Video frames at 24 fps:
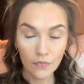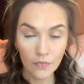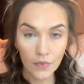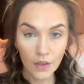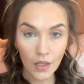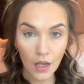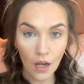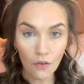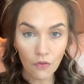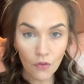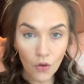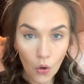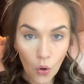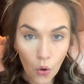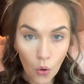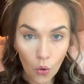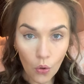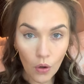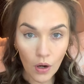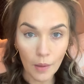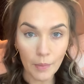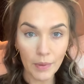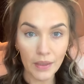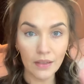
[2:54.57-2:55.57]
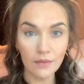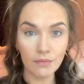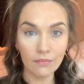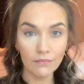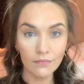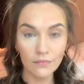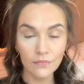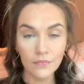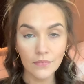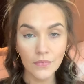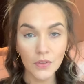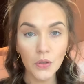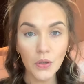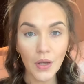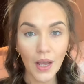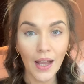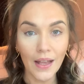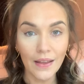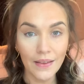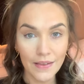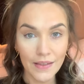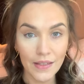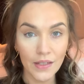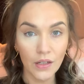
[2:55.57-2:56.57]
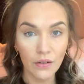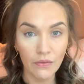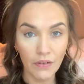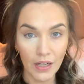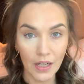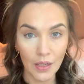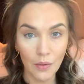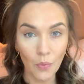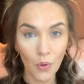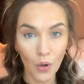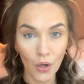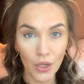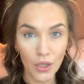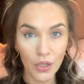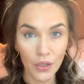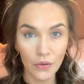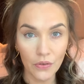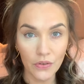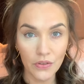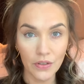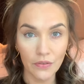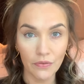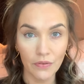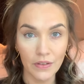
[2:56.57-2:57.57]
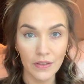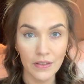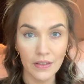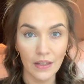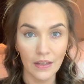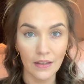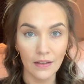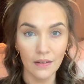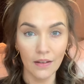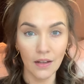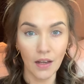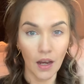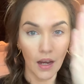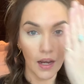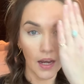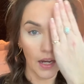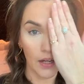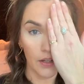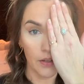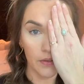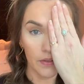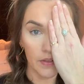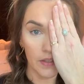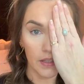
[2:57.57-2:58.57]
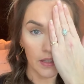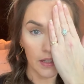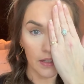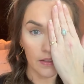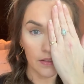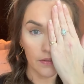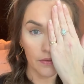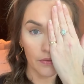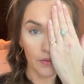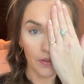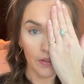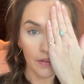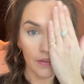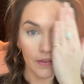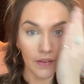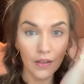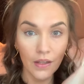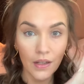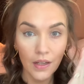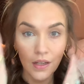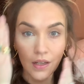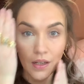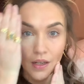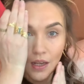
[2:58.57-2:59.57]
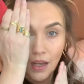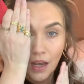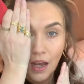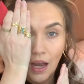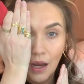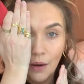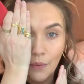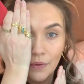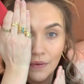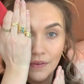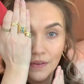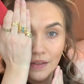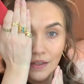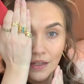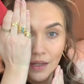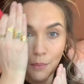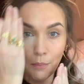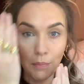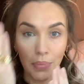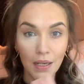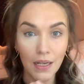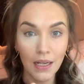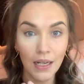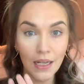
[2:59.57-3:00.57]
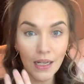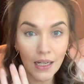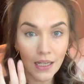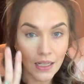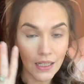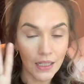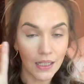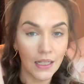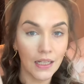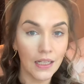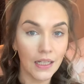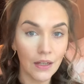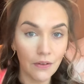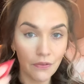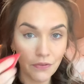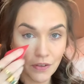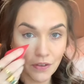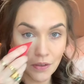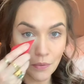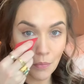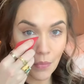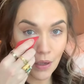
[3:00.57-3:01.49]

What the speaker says: of course, I mean, you can see already what a huge difference. Can you see that difference? How it's completely lifted my